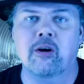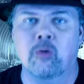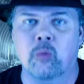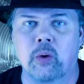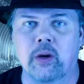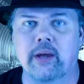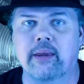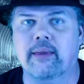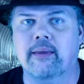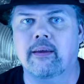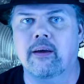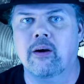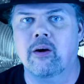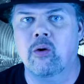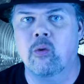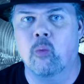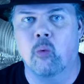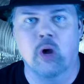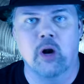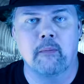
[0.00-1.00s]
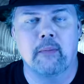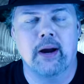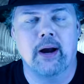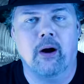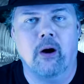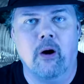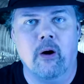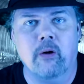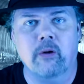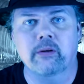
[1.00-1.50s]
with one of
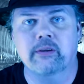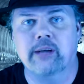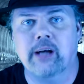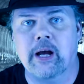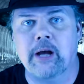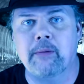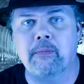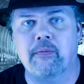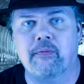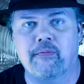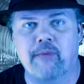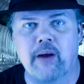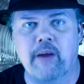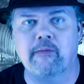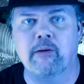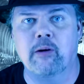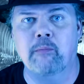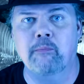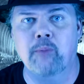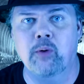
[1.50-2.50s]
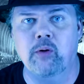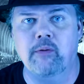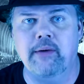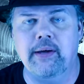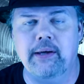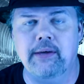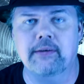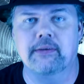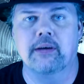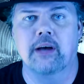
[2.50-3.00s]
my all-time favorite
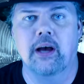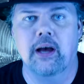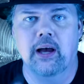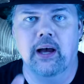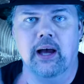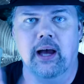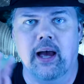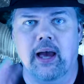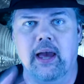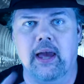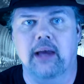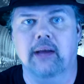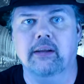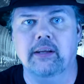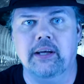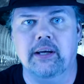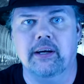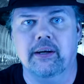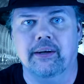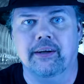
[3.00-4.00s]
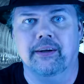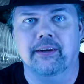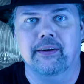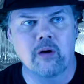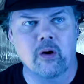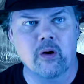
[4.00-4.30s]
movies, Alien.